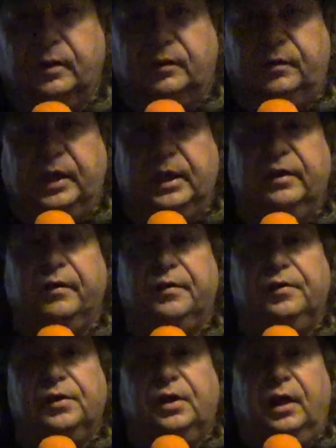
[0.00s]
All right?
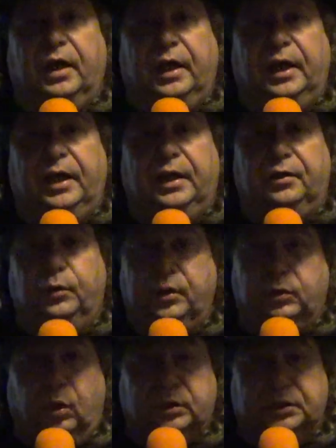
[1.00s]
And you can
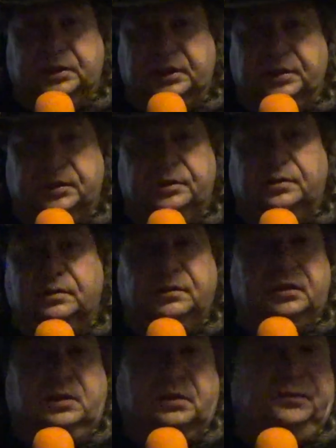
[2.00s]
talk to Jesus.
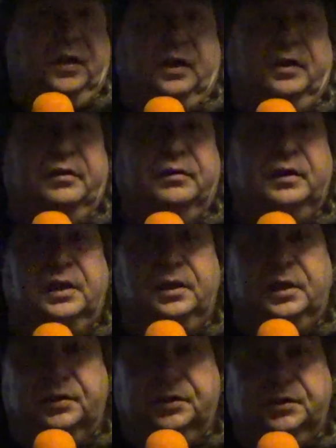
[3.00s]
It's, it's fine. He
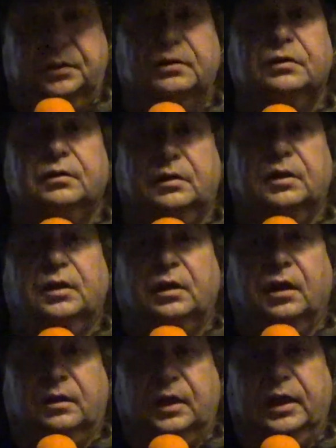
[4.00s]
hears you,
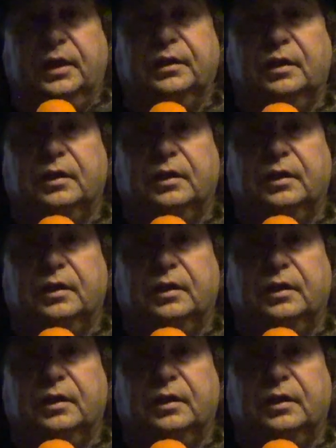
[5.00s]
okay?